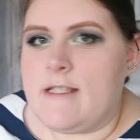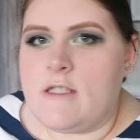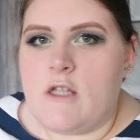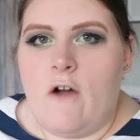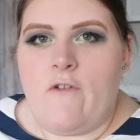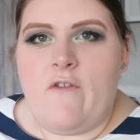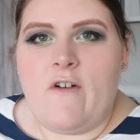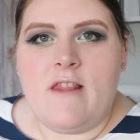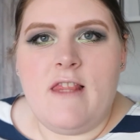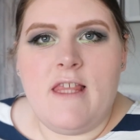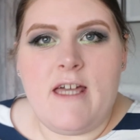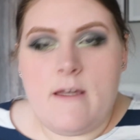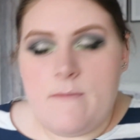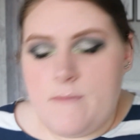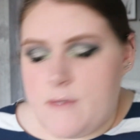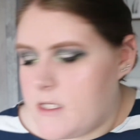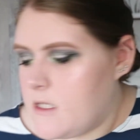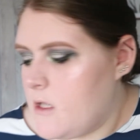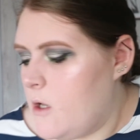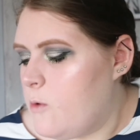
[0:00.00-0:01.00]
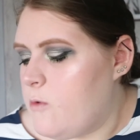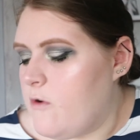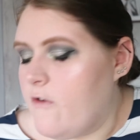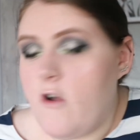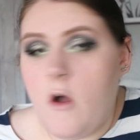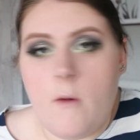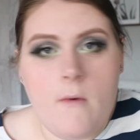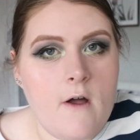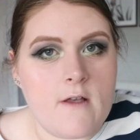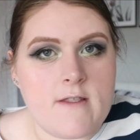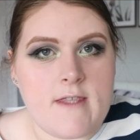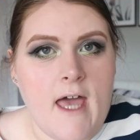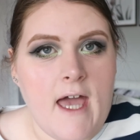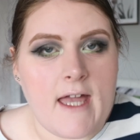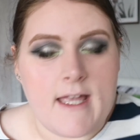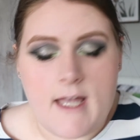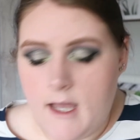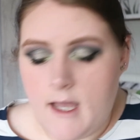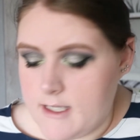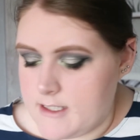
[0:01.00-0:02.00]
so for lips, we're almost
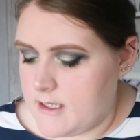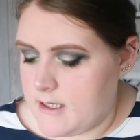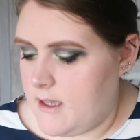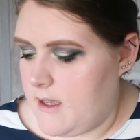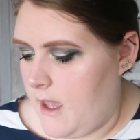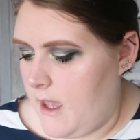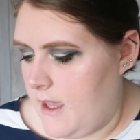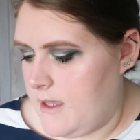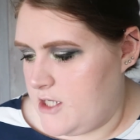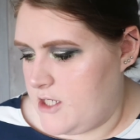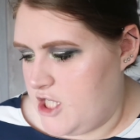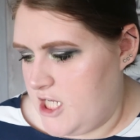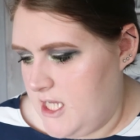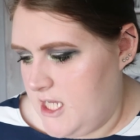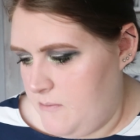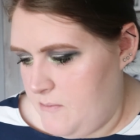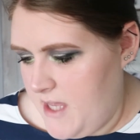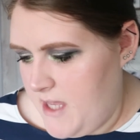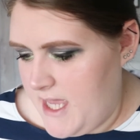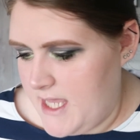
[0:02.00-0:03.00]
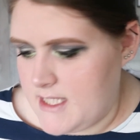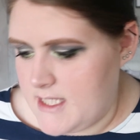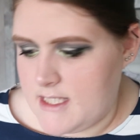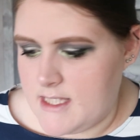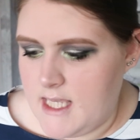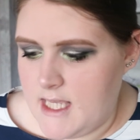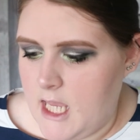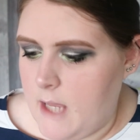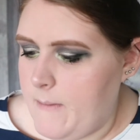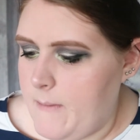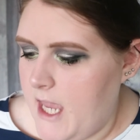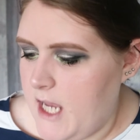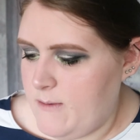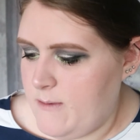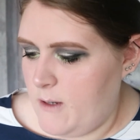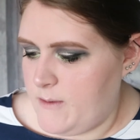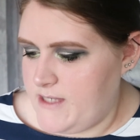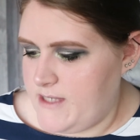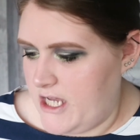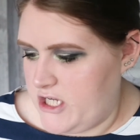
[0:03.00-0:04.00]
there, guys. She picked the Makeup
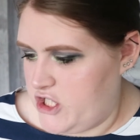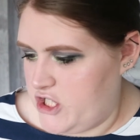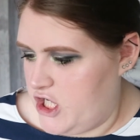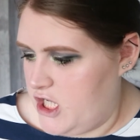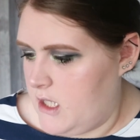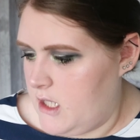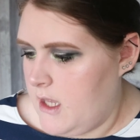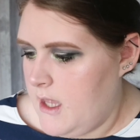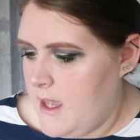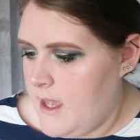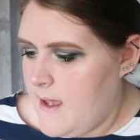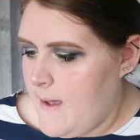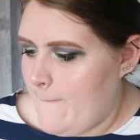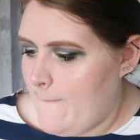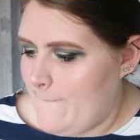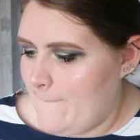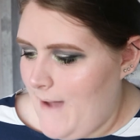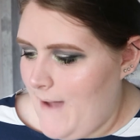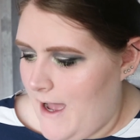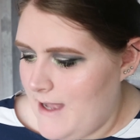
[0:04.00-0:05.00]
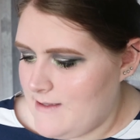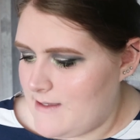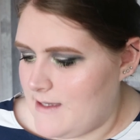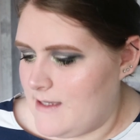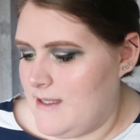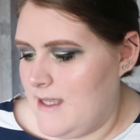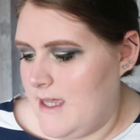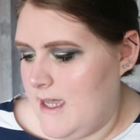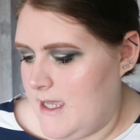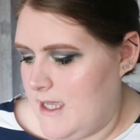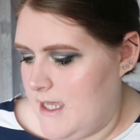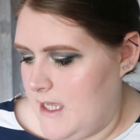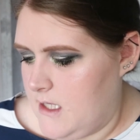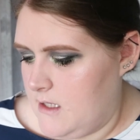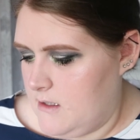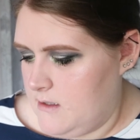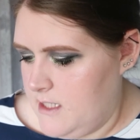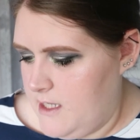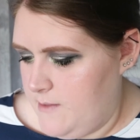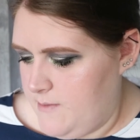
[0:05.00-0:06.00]
Obsession Matte
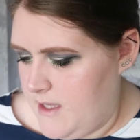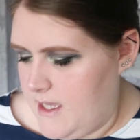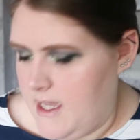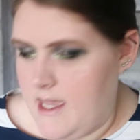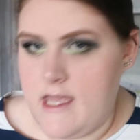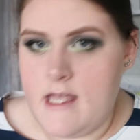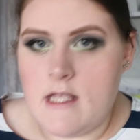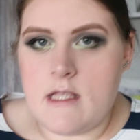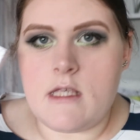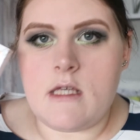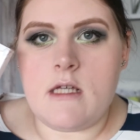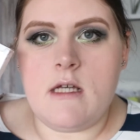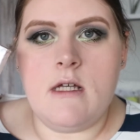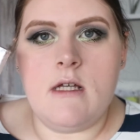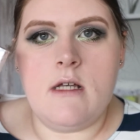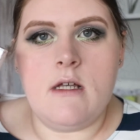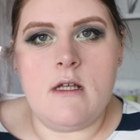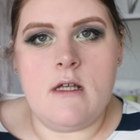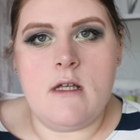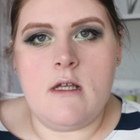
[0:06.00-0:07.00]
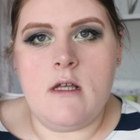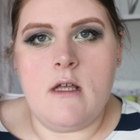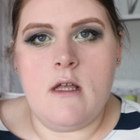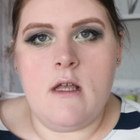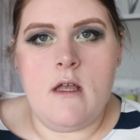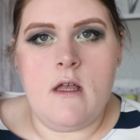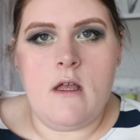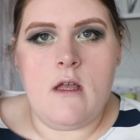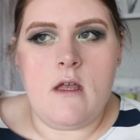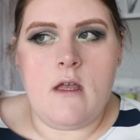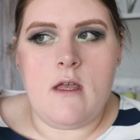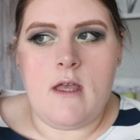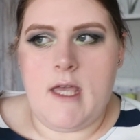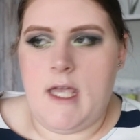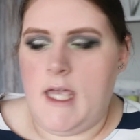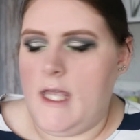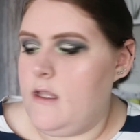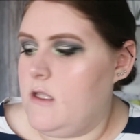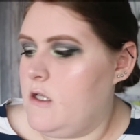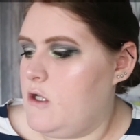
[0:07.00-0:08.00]
Naked Lip Kit
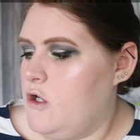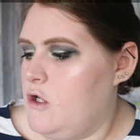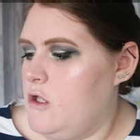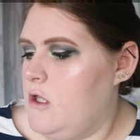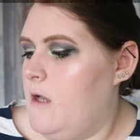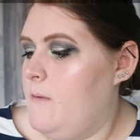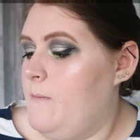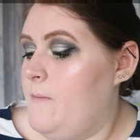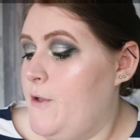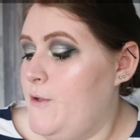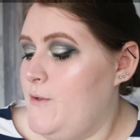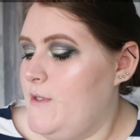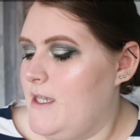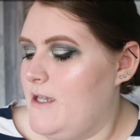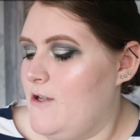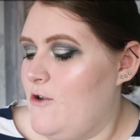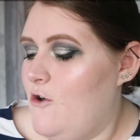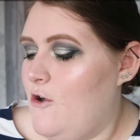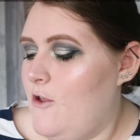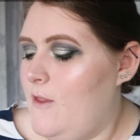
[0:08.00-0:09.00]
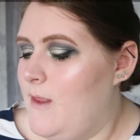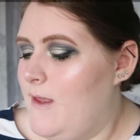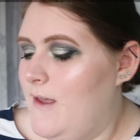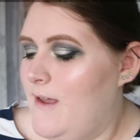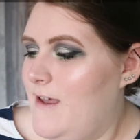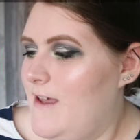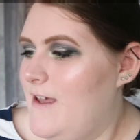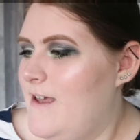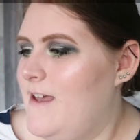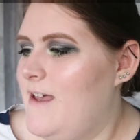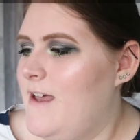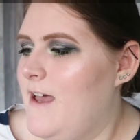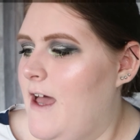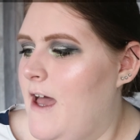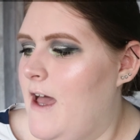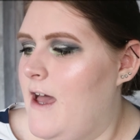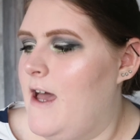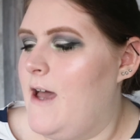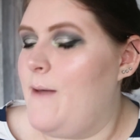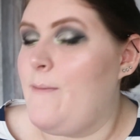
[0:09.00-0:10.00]
in the colour Booty Call,
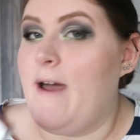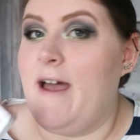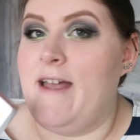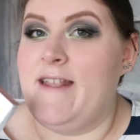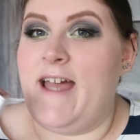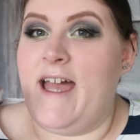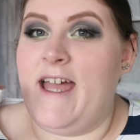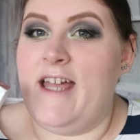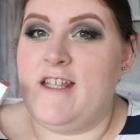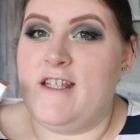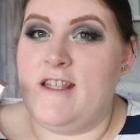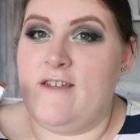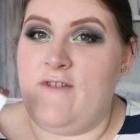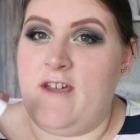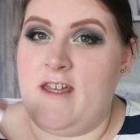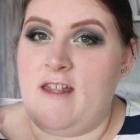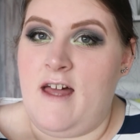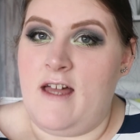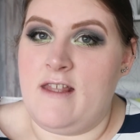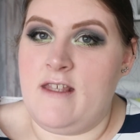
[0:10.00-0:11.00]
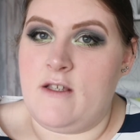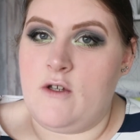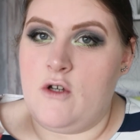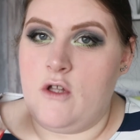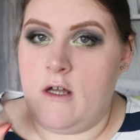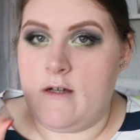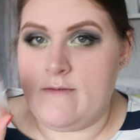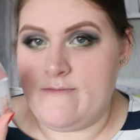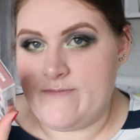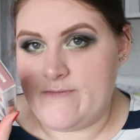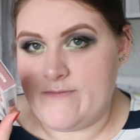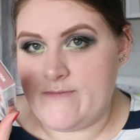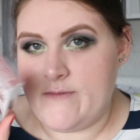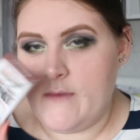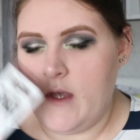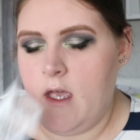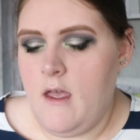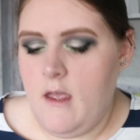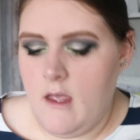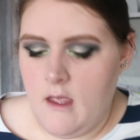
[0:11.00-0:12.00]
and I actually really like this colour.
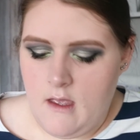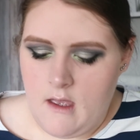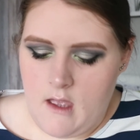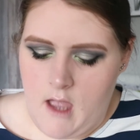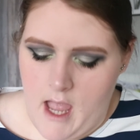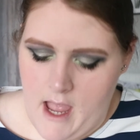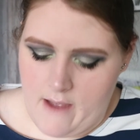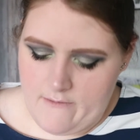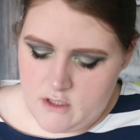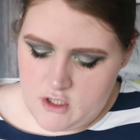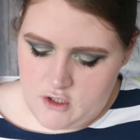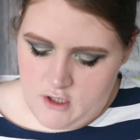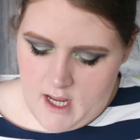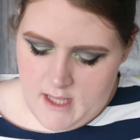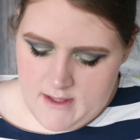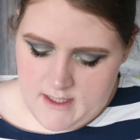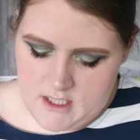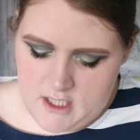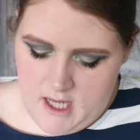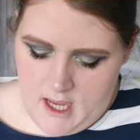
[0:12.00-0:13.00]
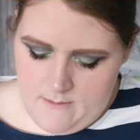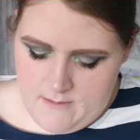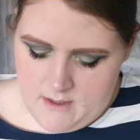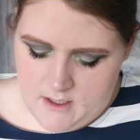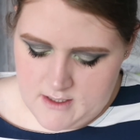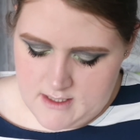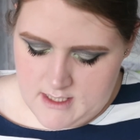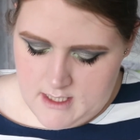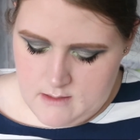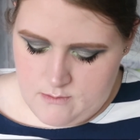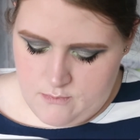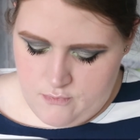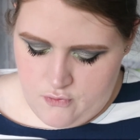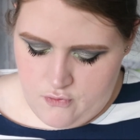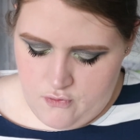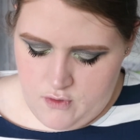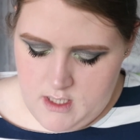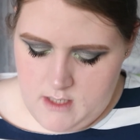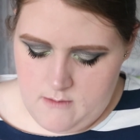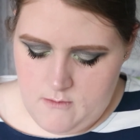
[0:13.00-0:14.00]
I haven't tried this yet because it's
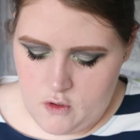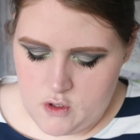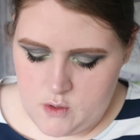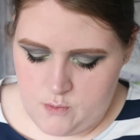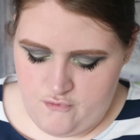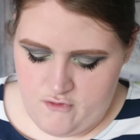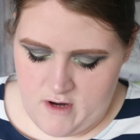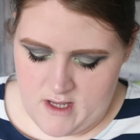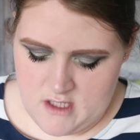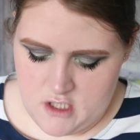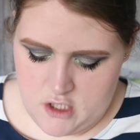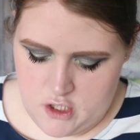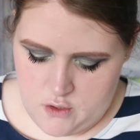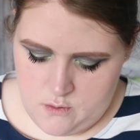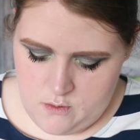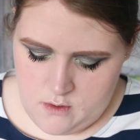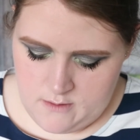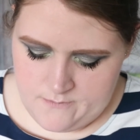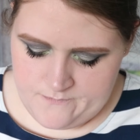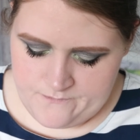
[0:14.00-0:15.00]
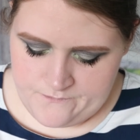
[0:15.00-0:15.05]
pretty much brand new,